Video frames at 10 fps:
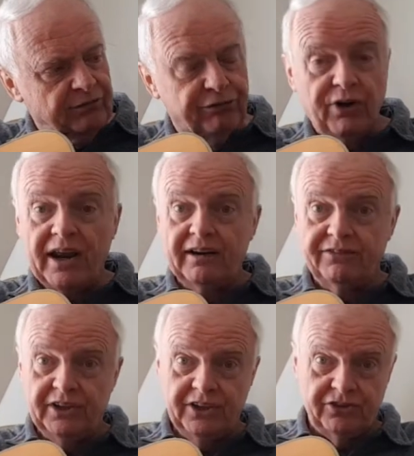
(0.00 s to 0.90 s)
fret of
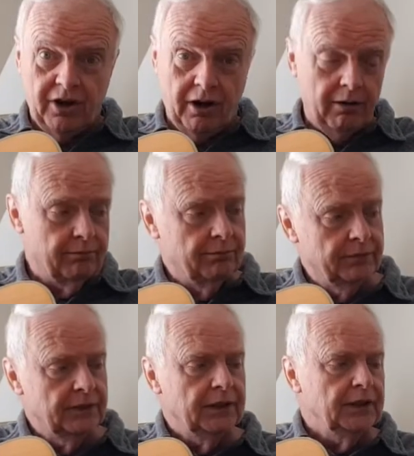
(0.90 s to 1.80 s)
the guitar.
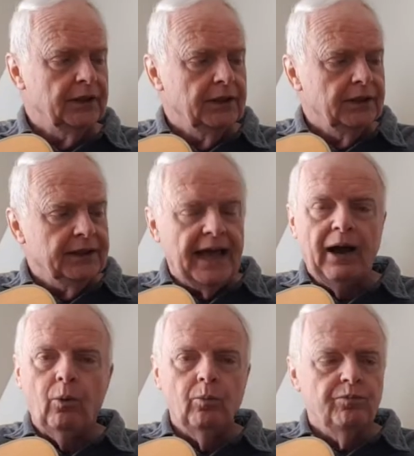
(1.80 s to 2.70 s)
Now,